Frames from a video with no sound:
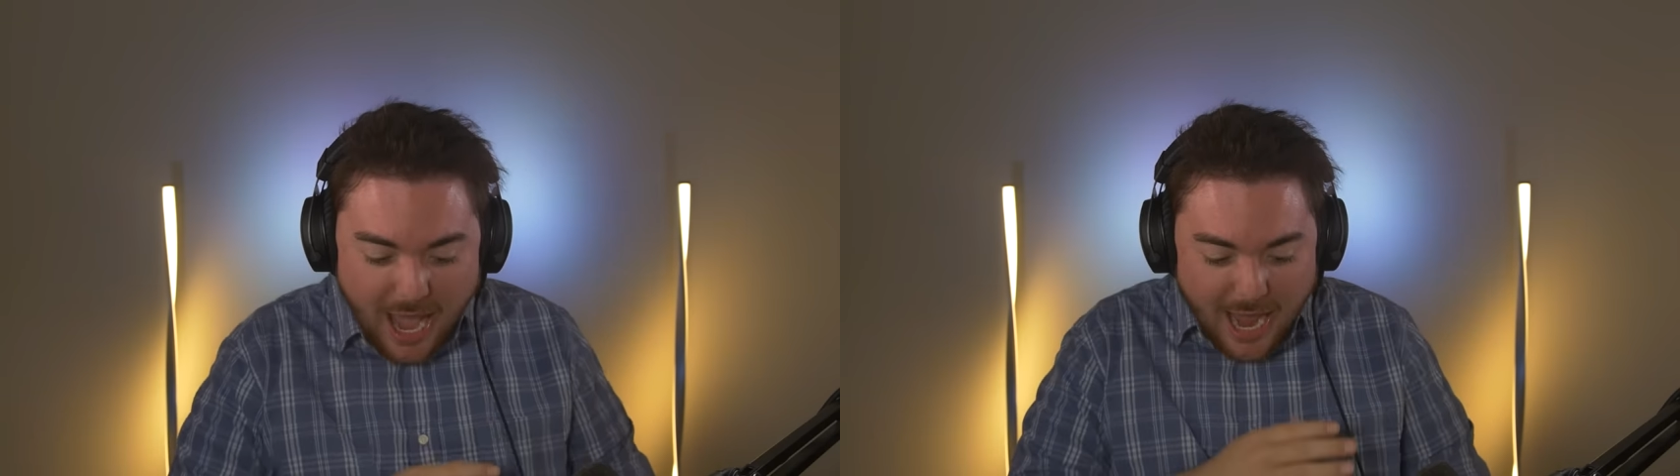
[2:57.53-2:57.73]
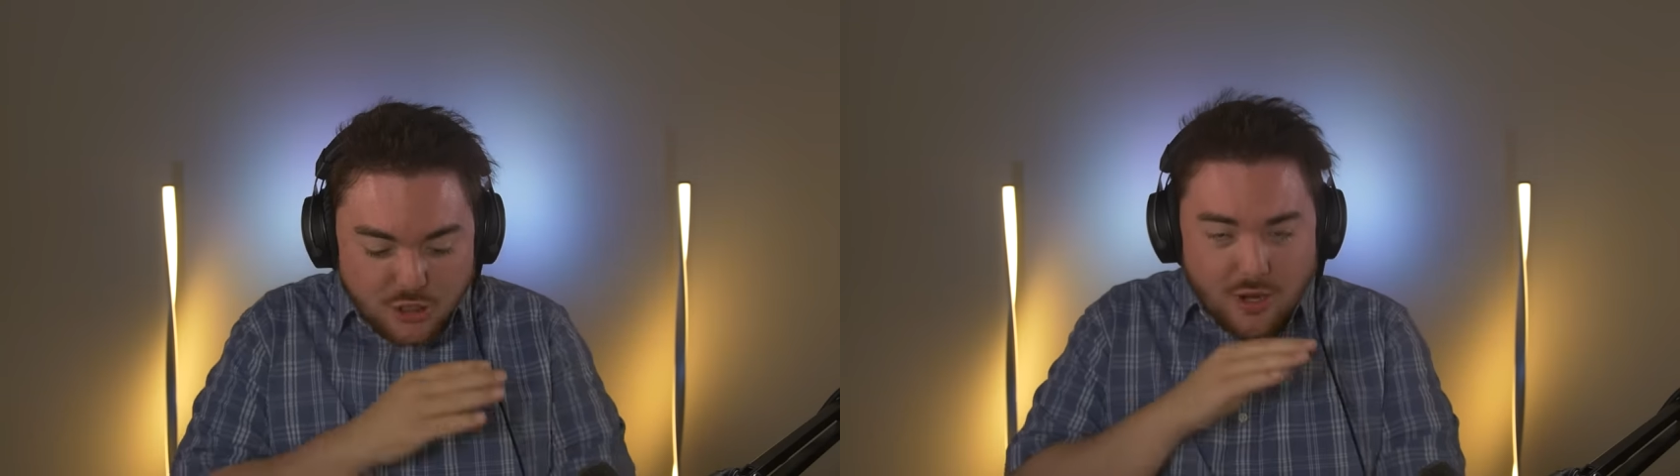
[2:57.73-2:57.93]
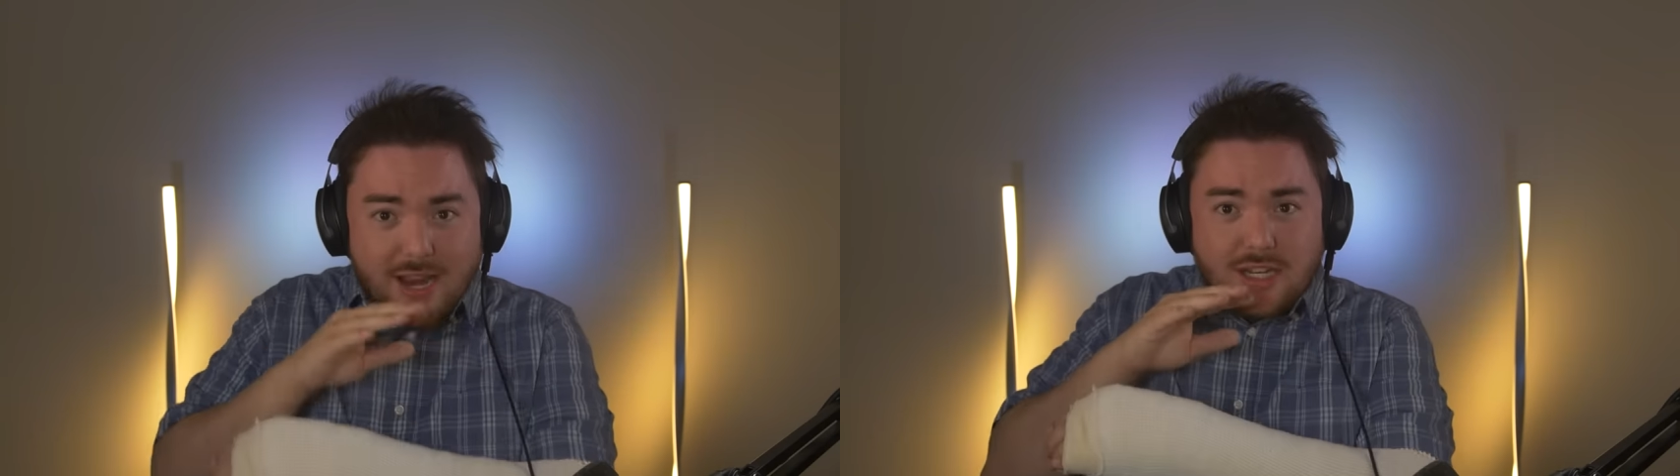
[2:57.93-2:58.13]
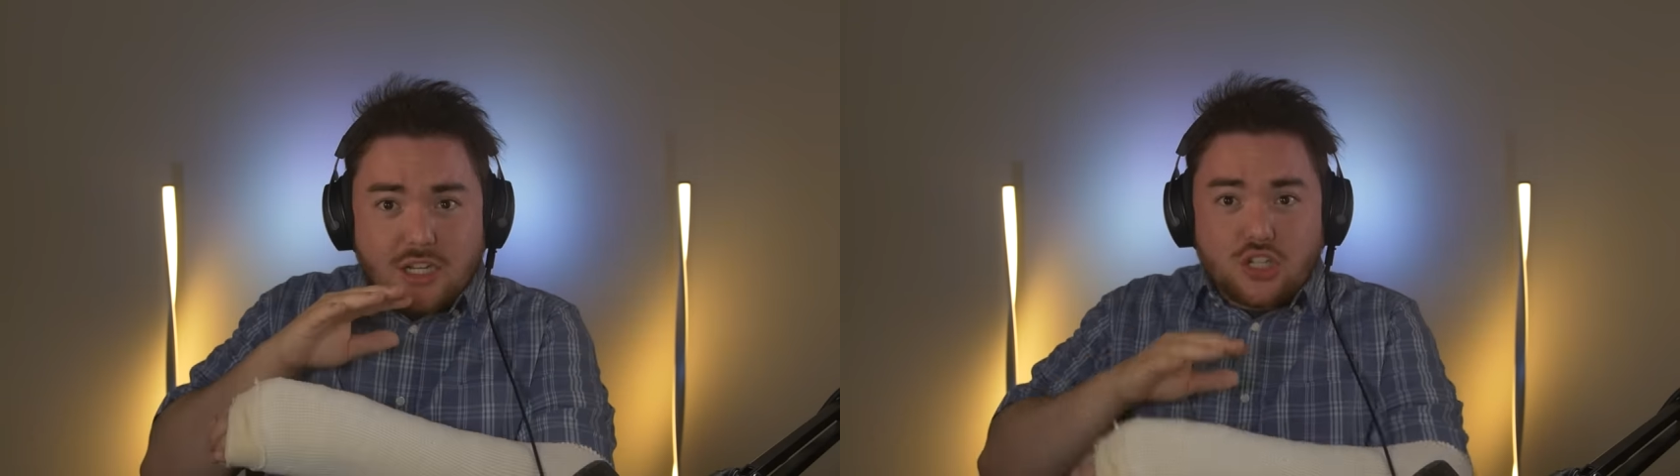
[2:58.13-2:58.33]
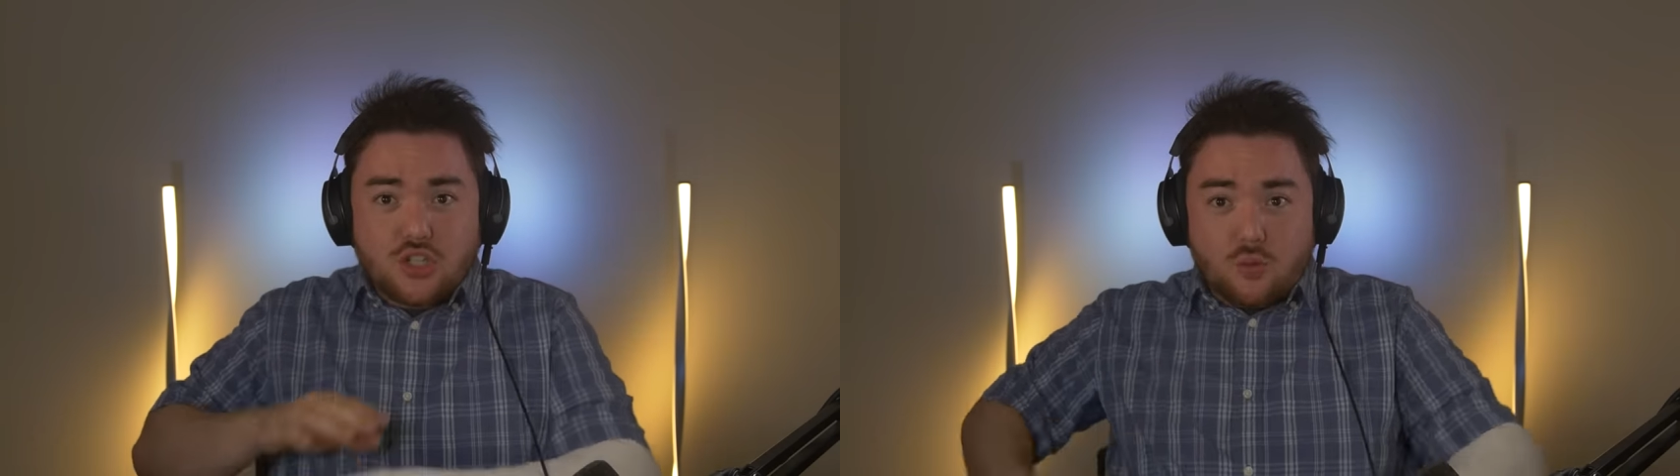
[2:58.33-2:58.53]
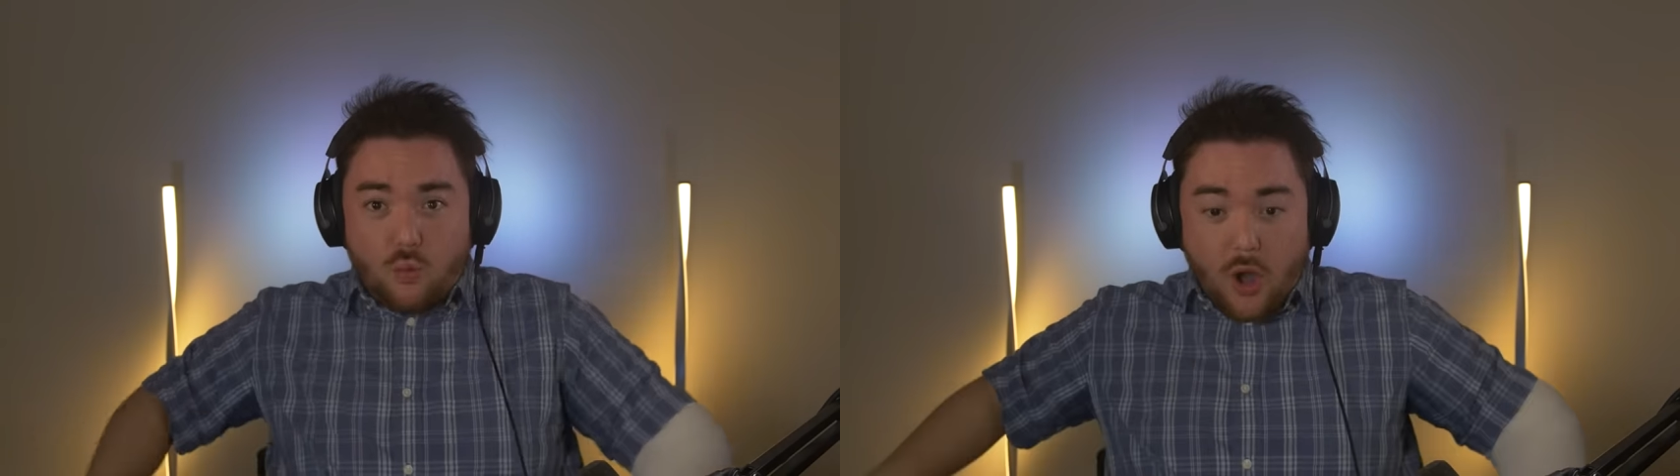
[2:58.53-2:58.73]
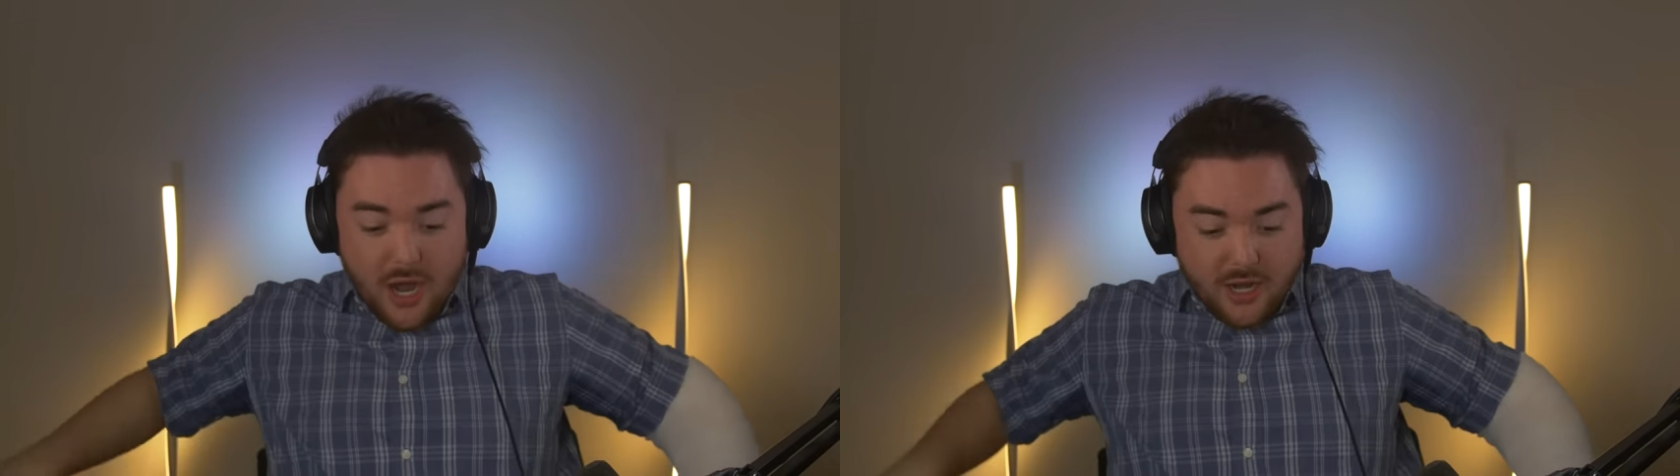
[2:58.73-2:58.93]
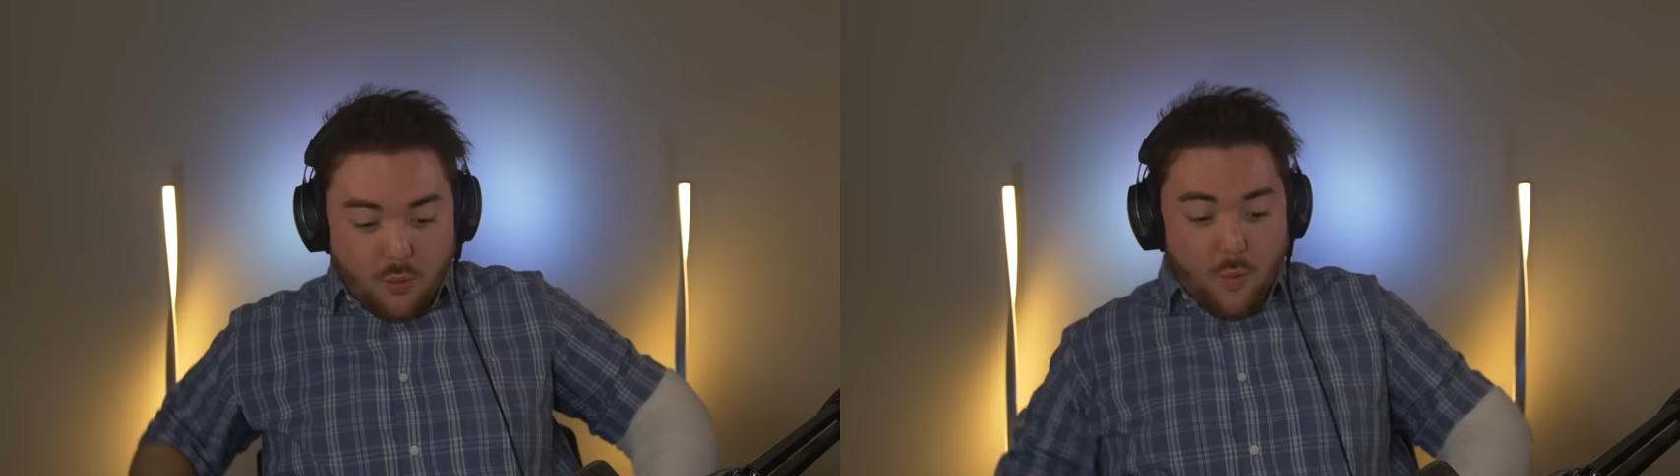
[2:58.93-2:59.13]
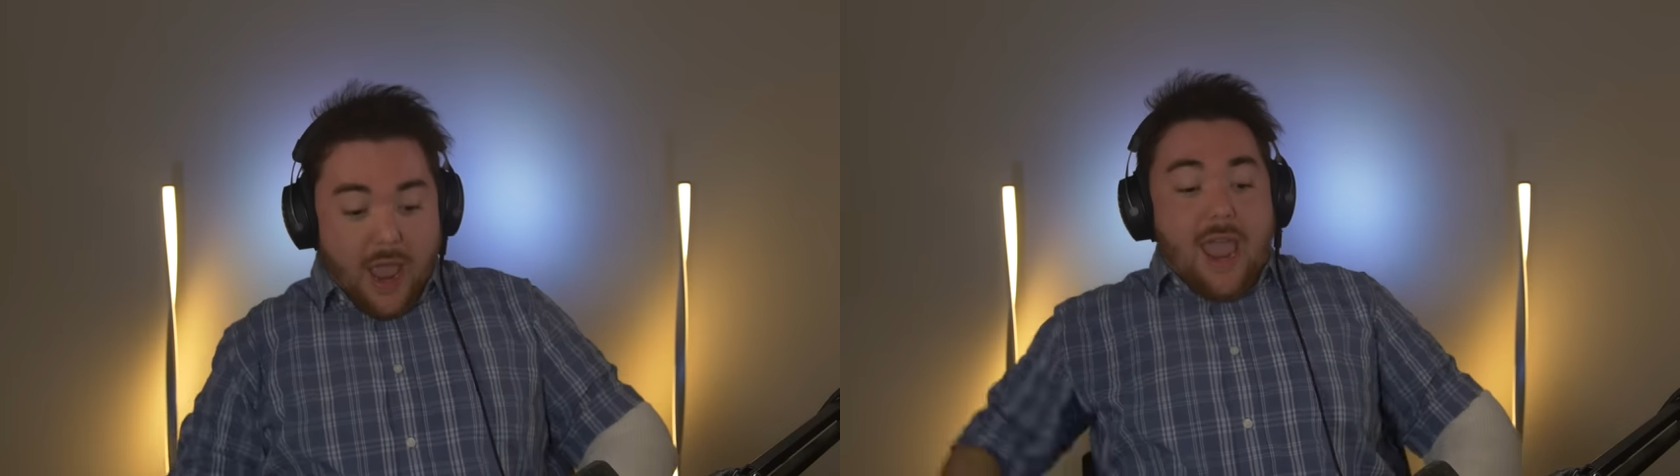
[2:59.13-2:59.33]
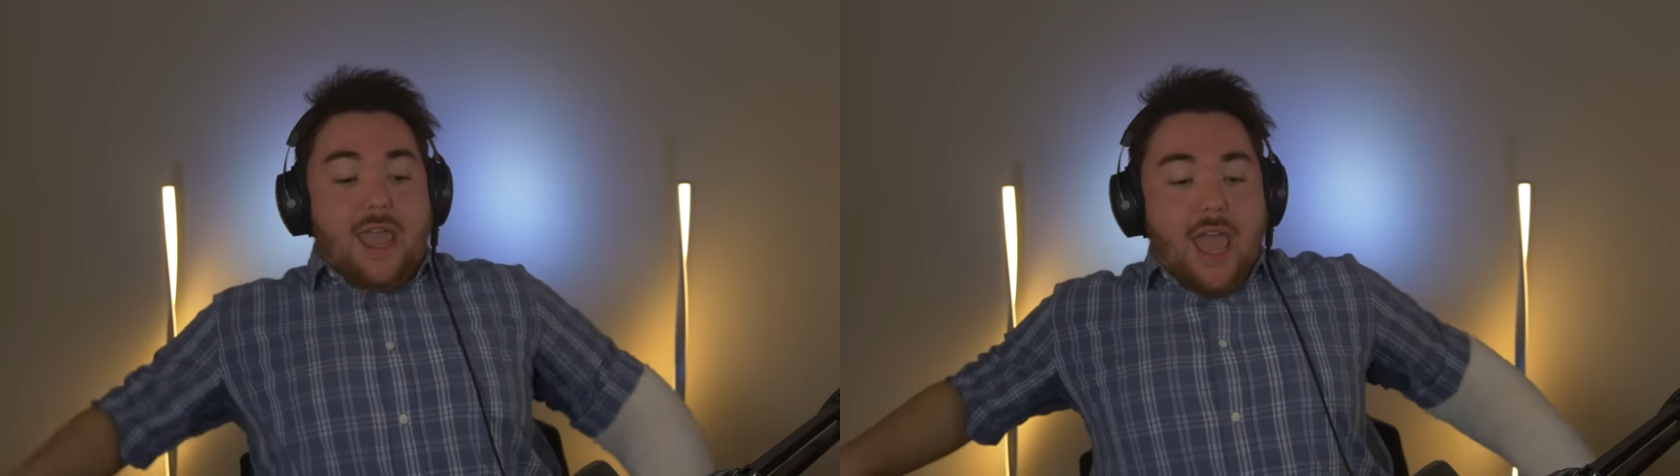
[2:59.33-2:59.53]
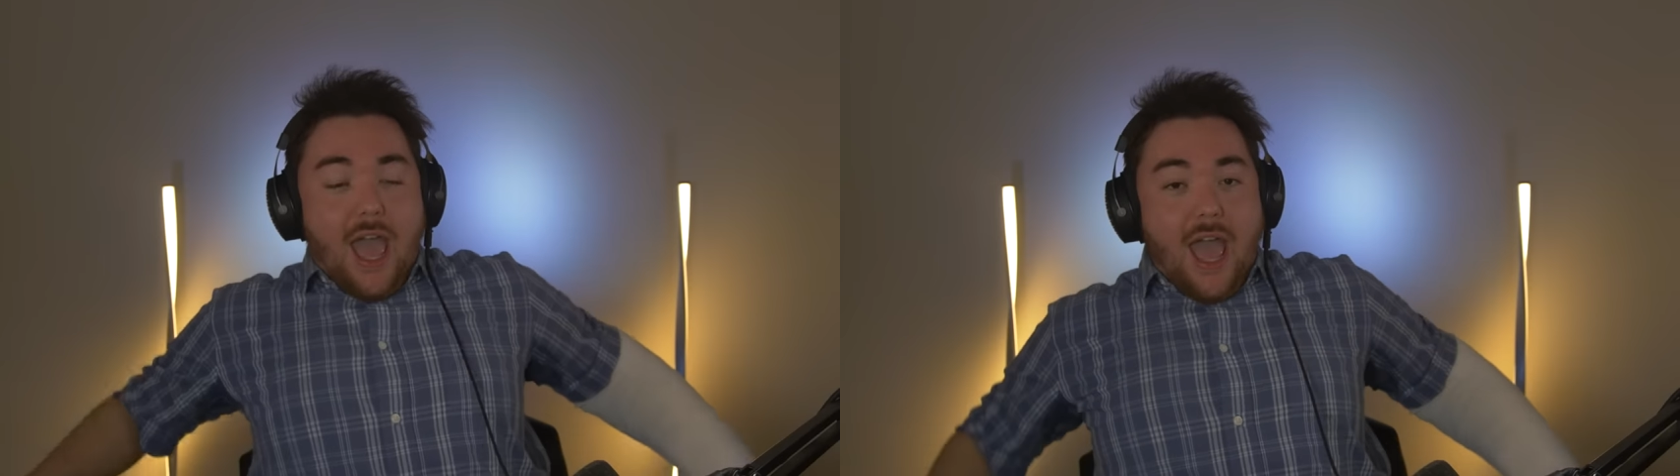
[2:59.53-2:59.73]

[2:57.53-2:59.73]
I tried to swat it away